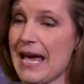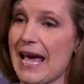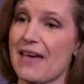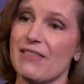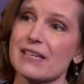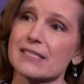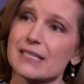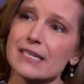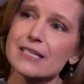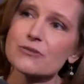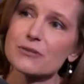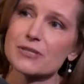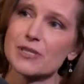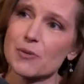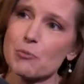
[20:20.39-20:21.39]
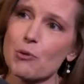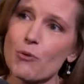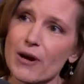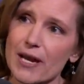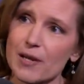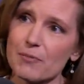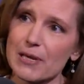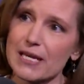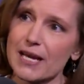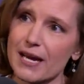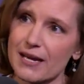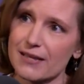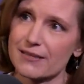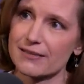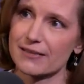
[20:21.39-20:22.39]
And that's an interesting point,
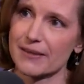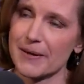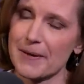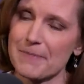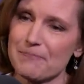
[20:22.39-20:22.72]
because